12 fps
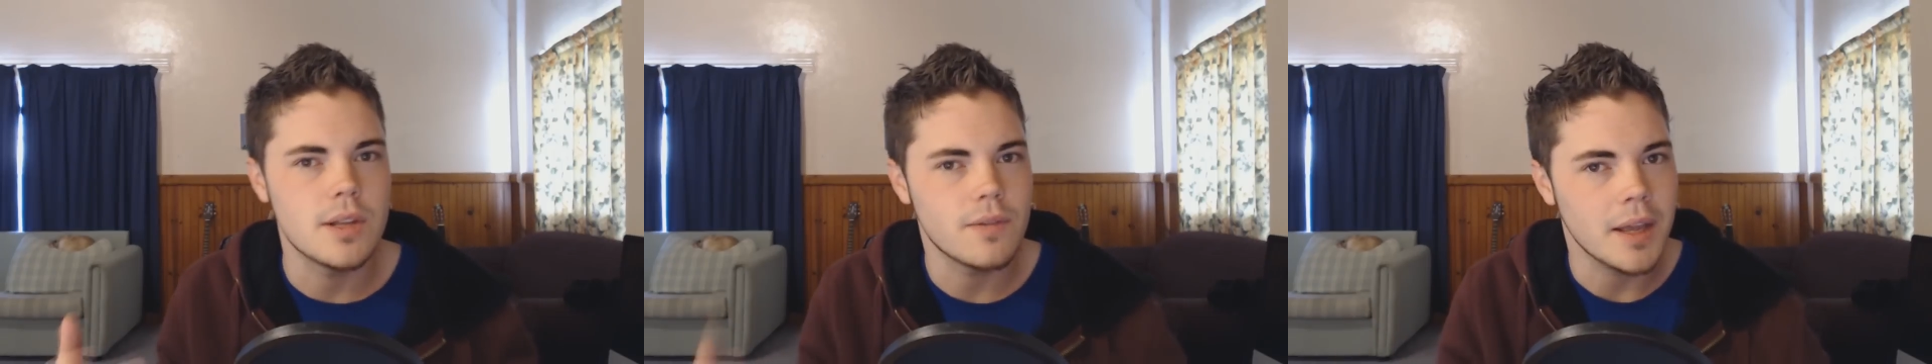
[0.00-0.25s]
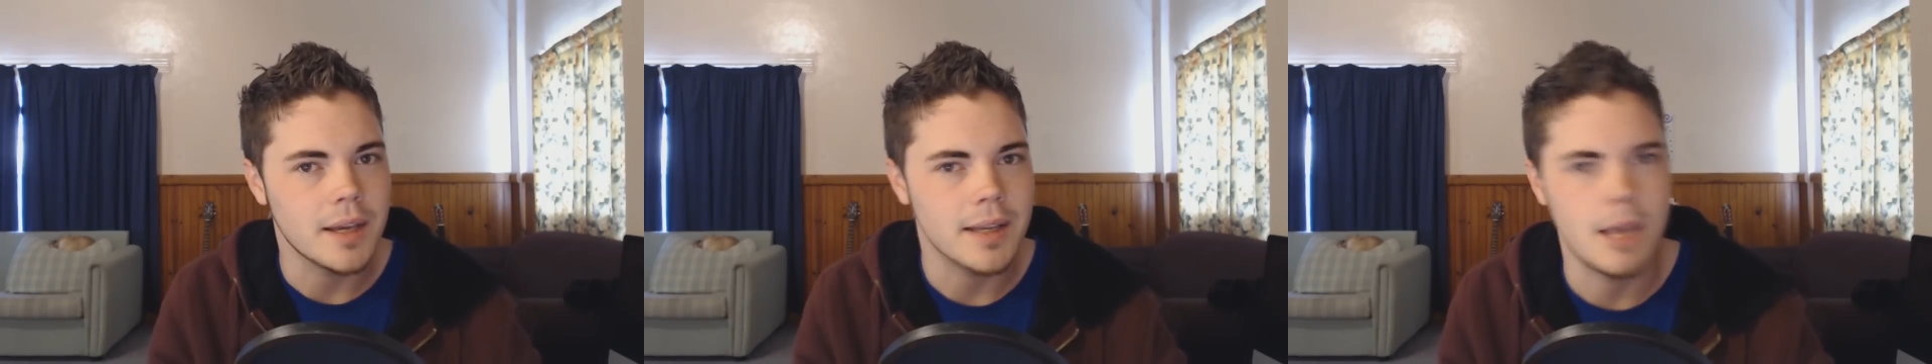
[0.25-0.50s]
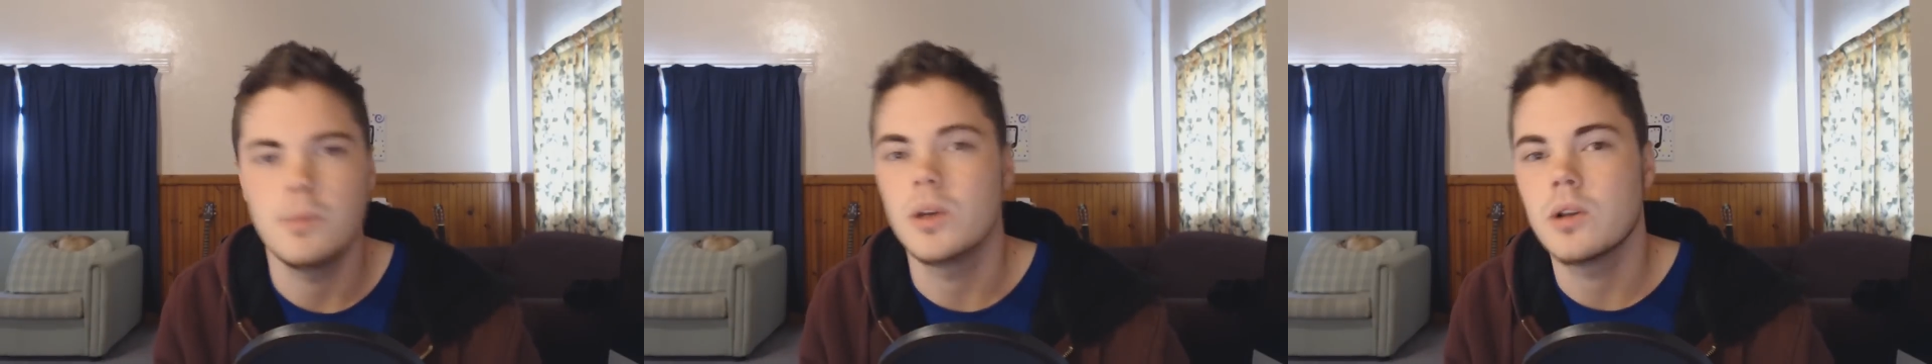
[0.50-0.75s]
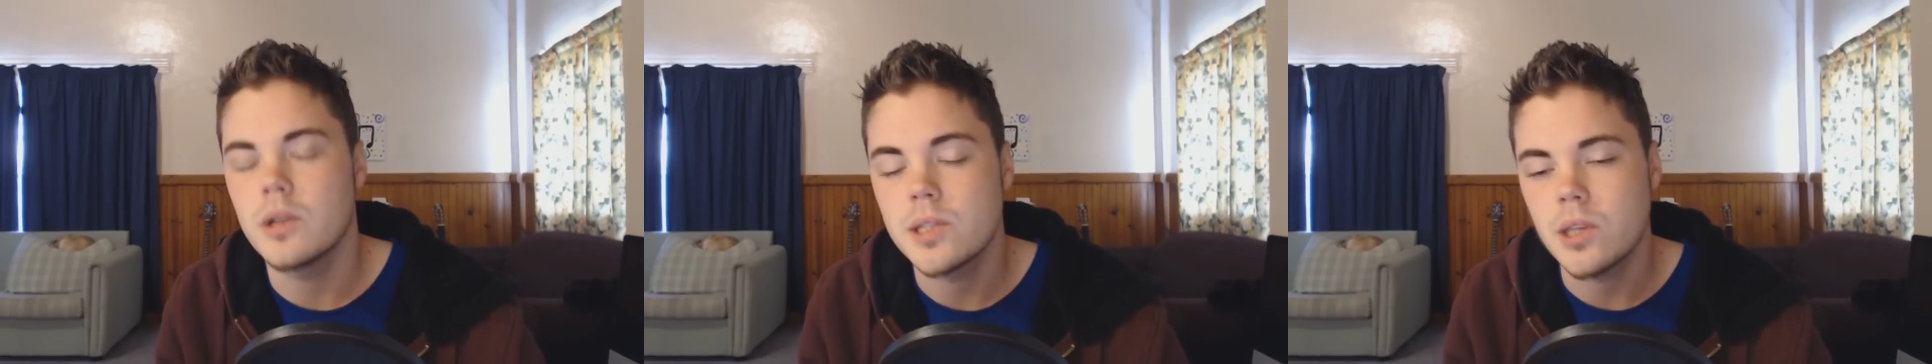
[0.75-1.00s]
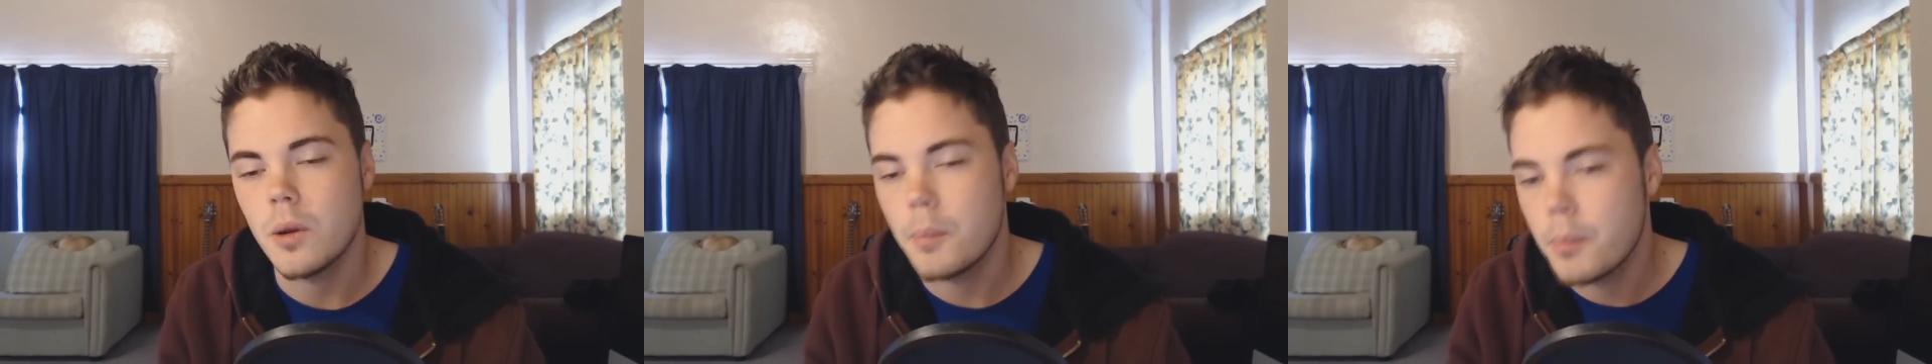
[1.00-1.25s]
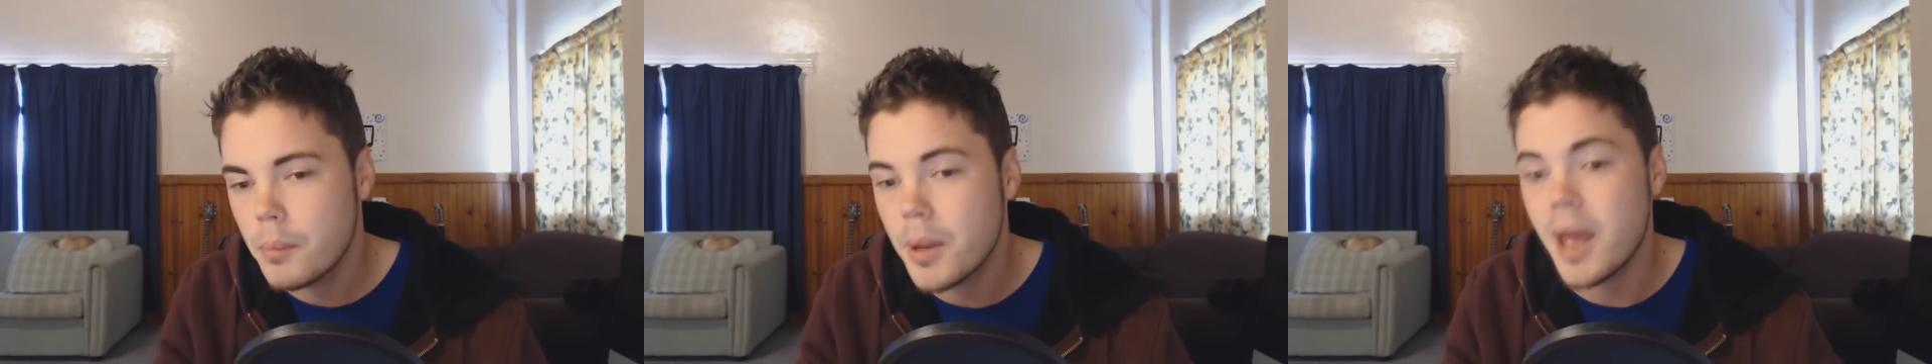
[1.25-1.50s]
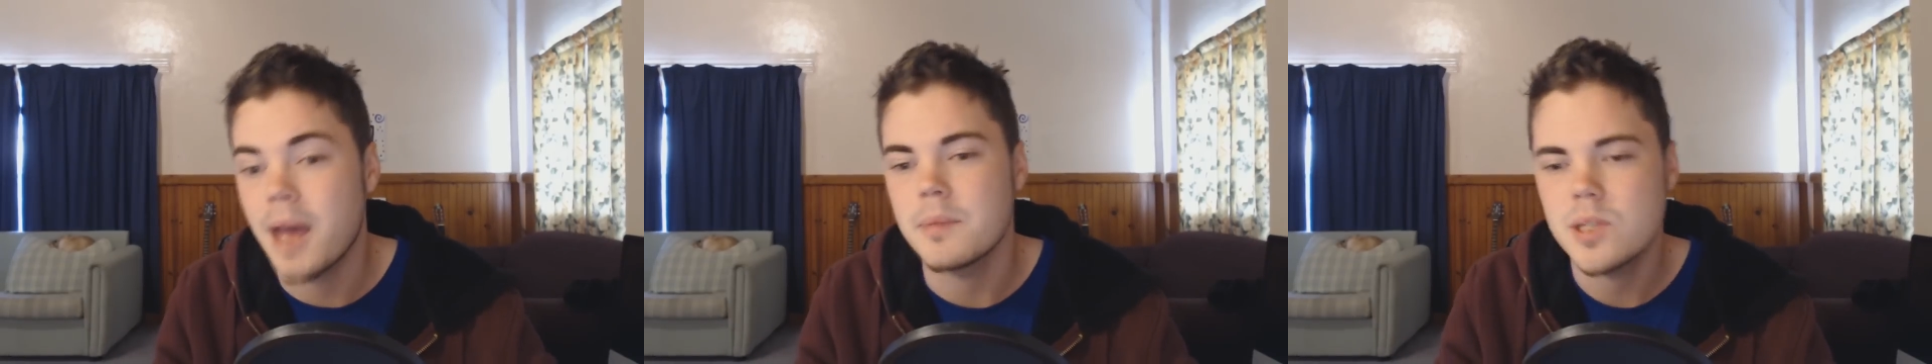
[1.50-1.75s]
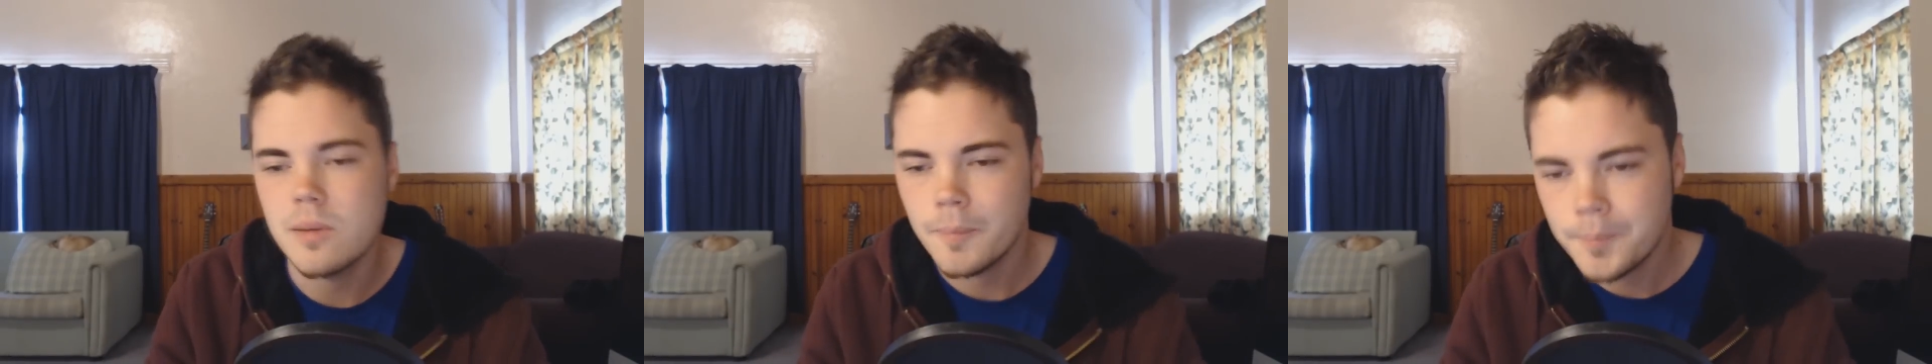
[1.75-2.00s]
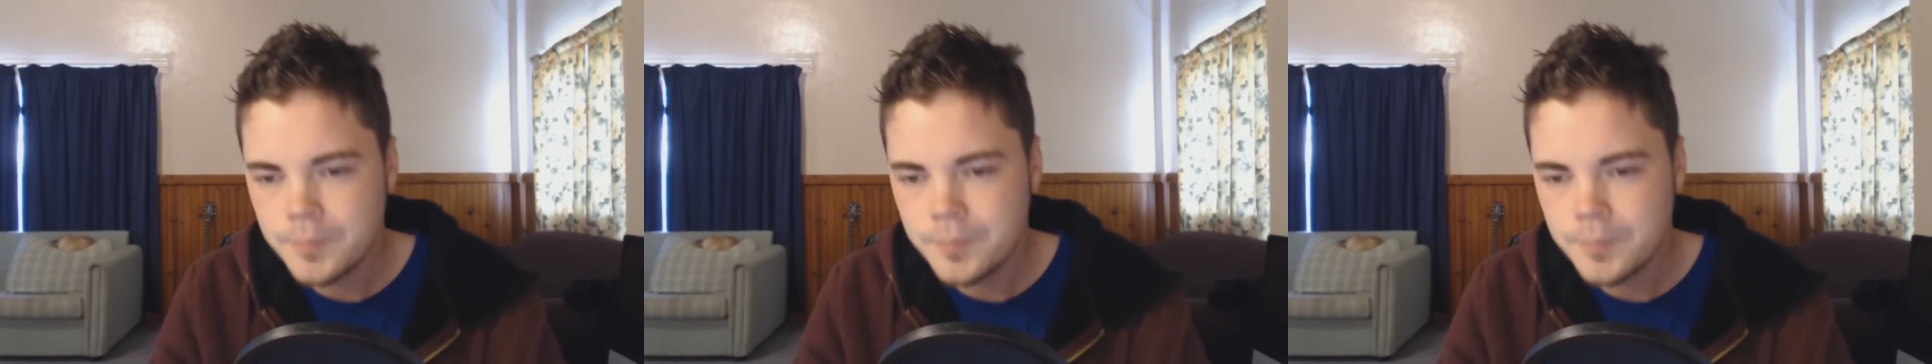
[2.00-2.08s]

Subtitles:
of endgame and console, perhaps.